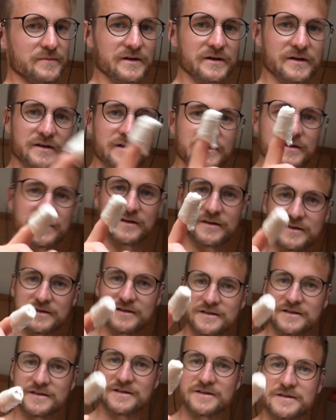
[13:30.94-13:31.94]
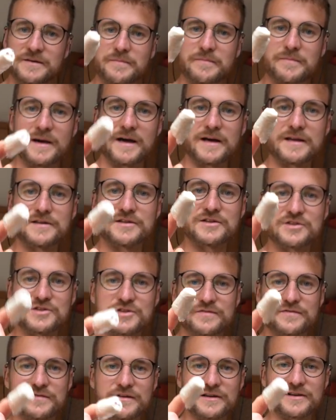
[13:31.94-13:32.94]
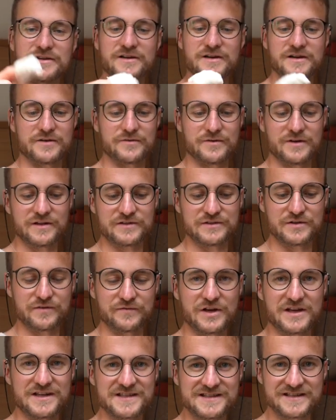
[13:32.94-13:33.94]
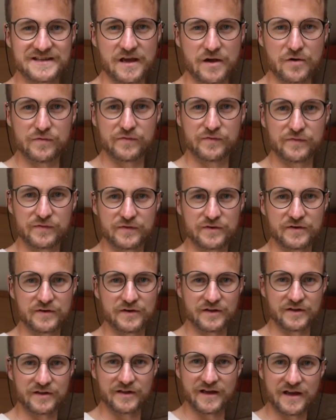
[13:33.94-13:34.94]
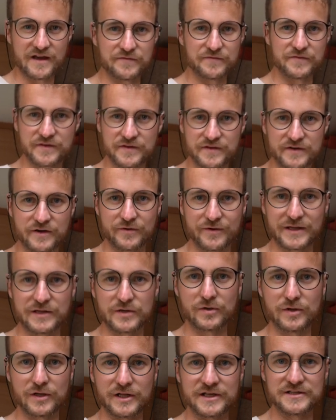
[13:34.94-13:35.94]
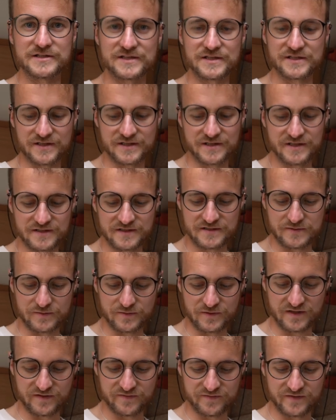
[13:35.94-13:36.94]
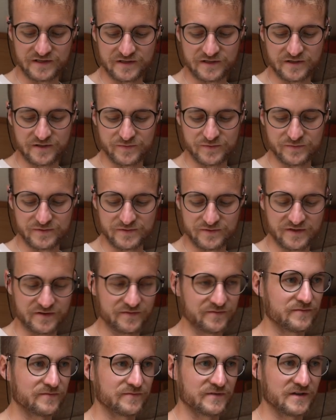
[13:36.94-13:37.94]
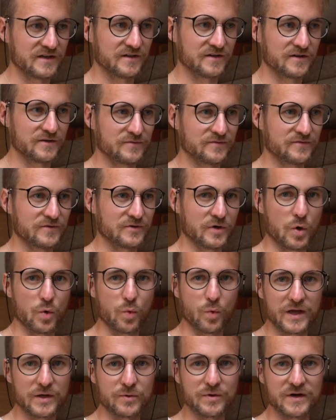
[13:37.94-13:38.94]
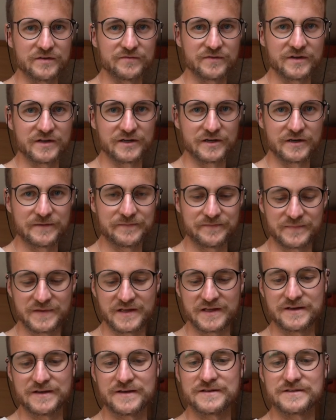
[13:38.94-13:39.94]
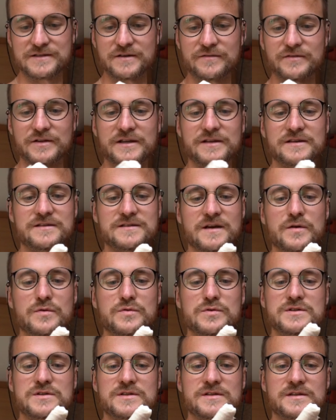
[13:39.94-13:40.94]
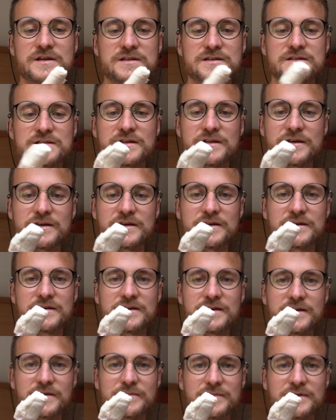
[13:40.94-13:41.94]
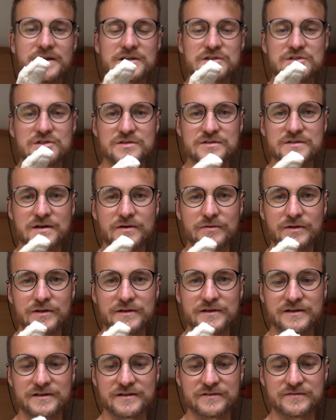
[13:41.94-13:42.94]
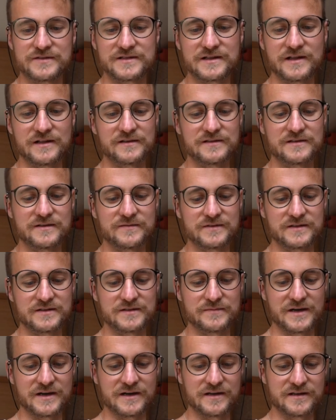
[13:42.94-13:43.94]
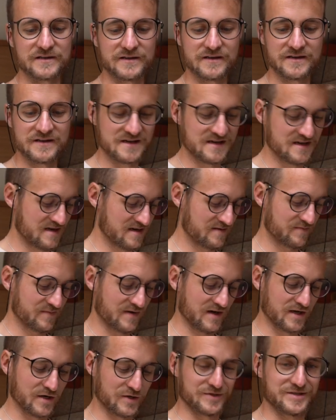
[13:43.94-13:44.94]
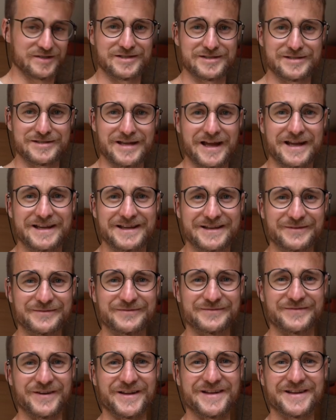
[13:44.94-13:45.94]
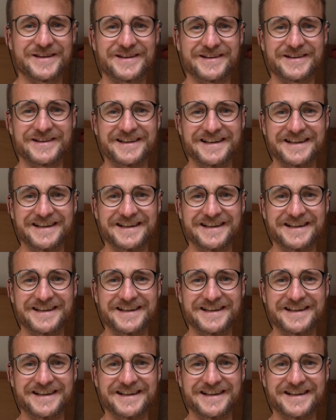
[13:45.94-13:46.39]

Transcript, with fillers: a big bandaged finger. I realise I've got a scalp and like everything I read online says I need to soak it in vinegar but we don't have vinegar, we've only got white wine vinegar. So I've like doused this like um, kitchen towel in it and I've sellotaped it to my hand and I stink of vinegar.